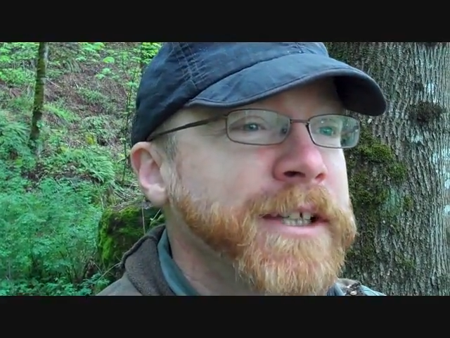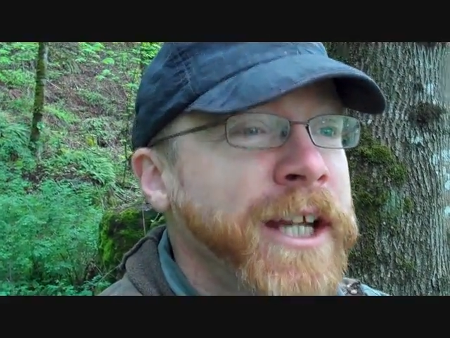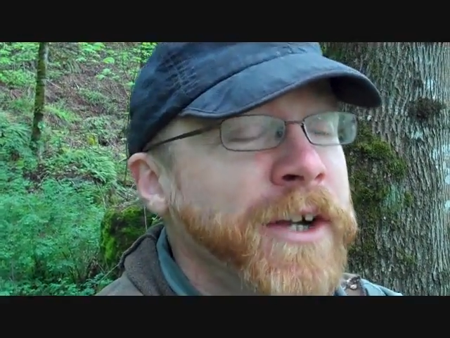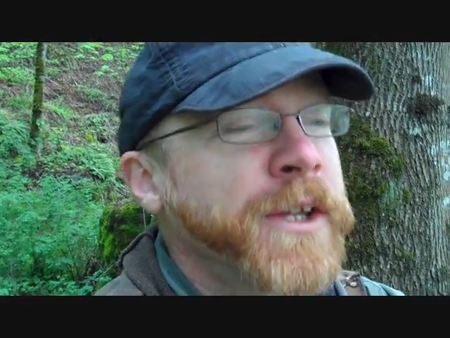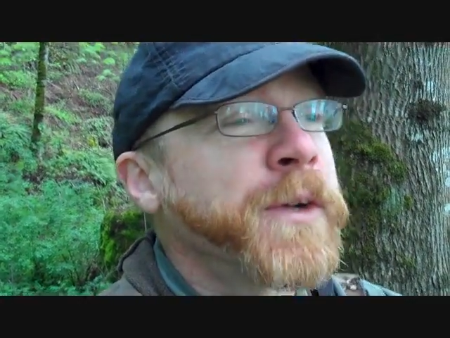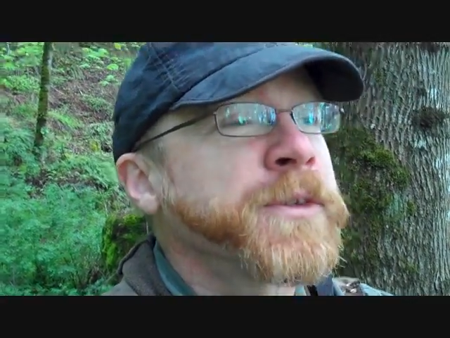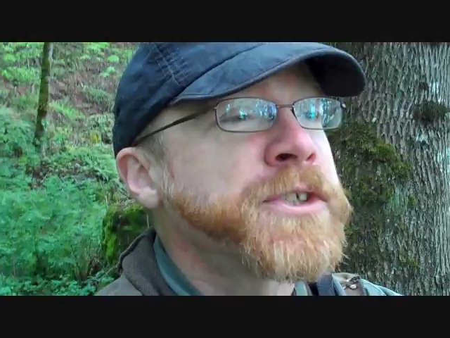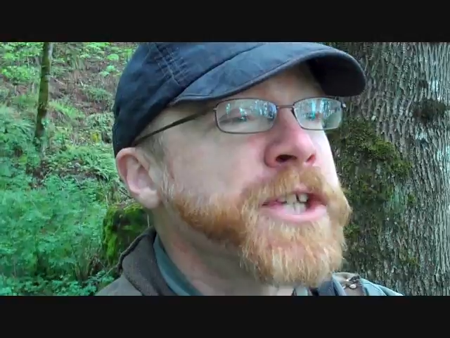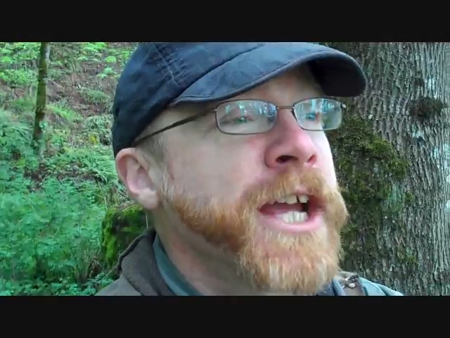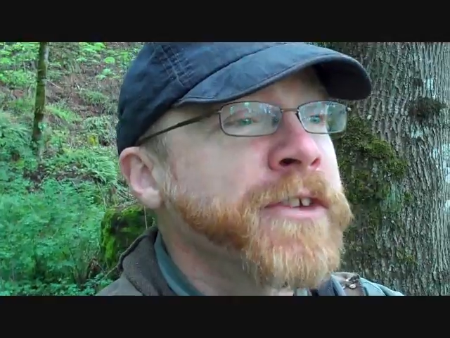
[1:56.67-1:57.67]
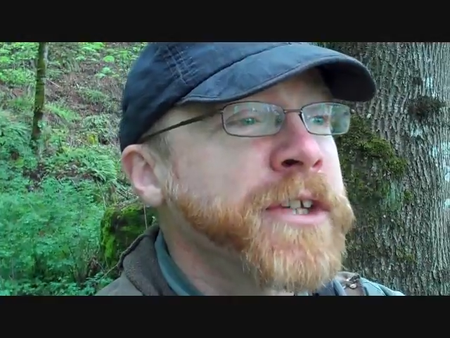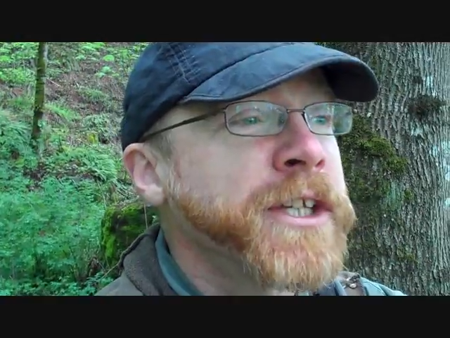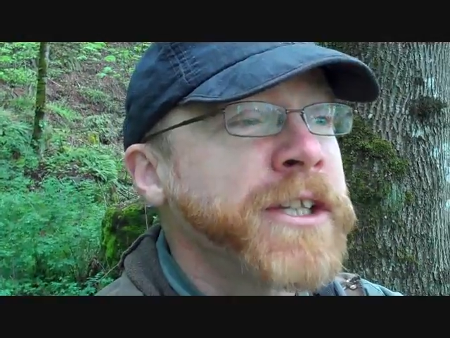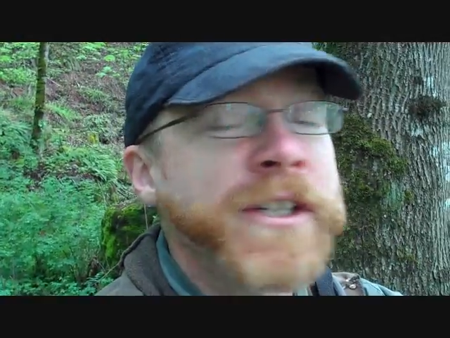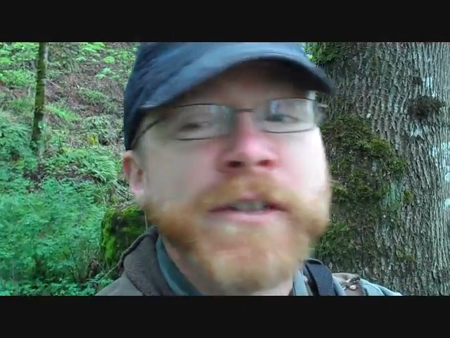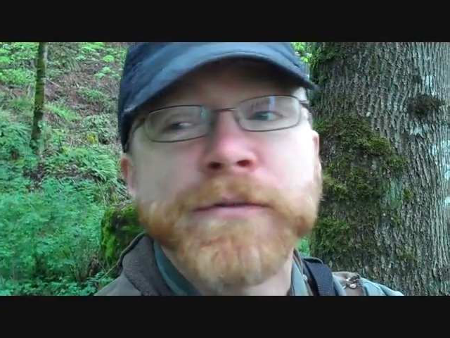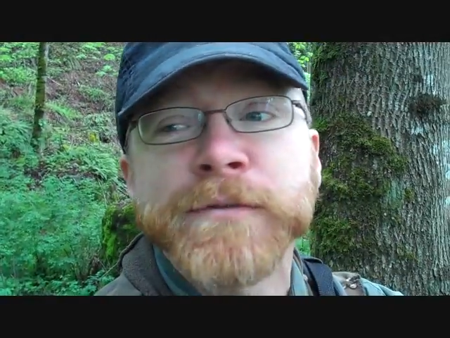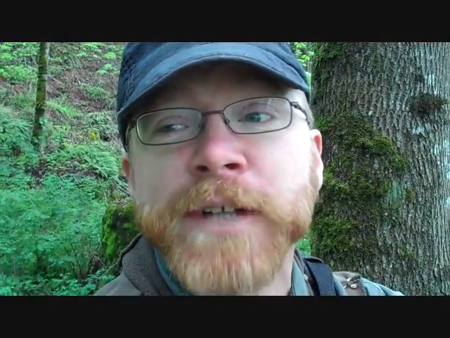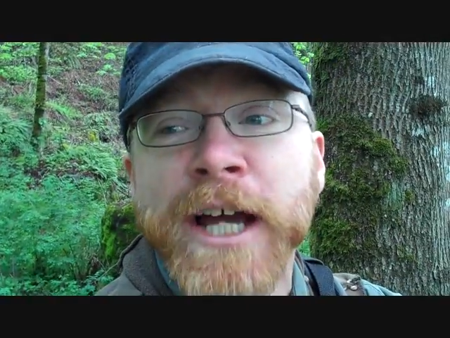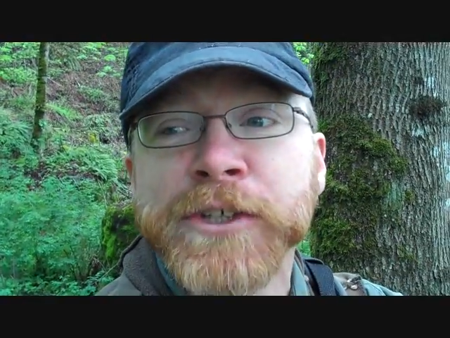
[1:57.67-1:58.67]
you know, and there was a chance that he could have
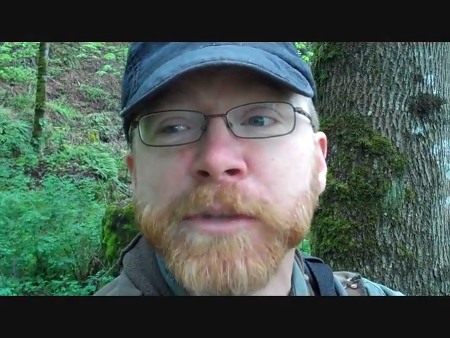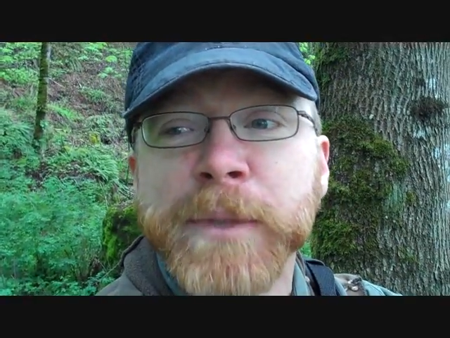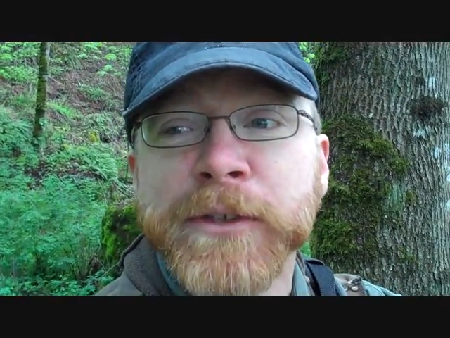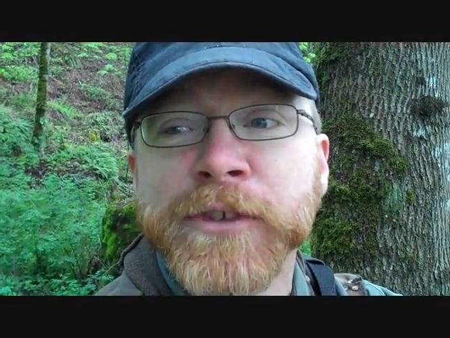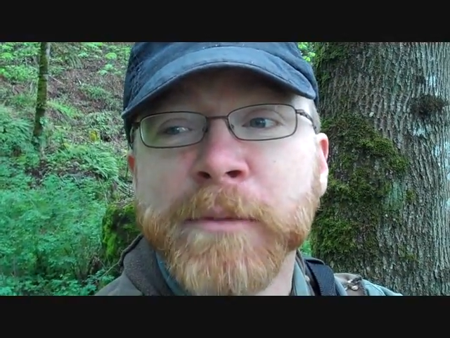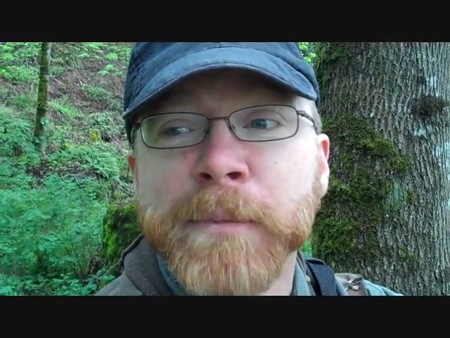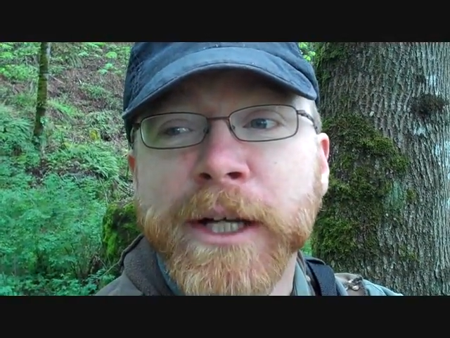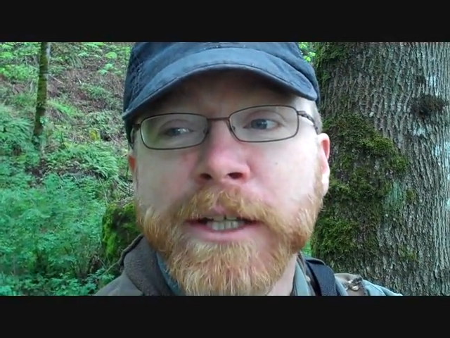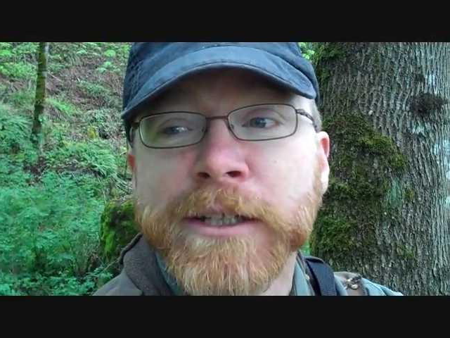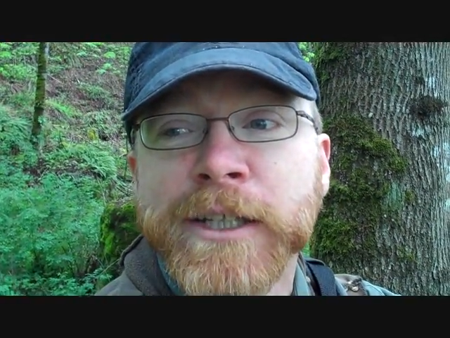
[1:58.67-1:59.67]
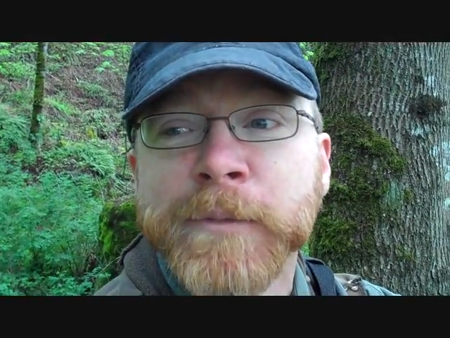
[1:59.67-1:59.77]
actually bit somebody.